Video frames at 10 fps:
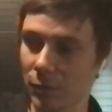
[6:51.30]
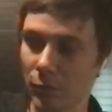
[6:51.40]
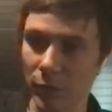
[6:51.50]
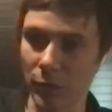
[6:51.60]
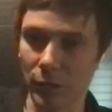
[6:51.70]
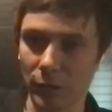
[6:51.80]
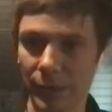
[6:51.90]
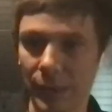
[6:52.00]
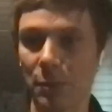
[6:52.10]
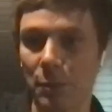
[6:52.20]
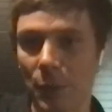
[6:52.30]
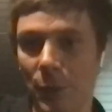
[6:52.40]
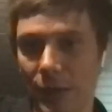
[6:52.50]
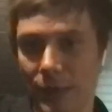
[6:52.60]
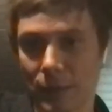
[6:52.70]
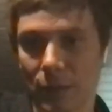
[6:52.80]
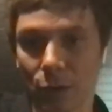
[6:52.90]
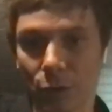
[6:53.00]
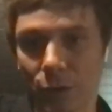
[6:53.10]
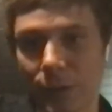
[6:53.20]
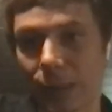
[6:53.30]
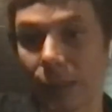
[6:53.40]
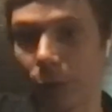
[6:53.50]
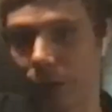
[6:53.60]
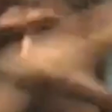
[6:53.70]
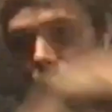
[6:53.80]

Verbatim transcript: uh, data pipelines on the side that were not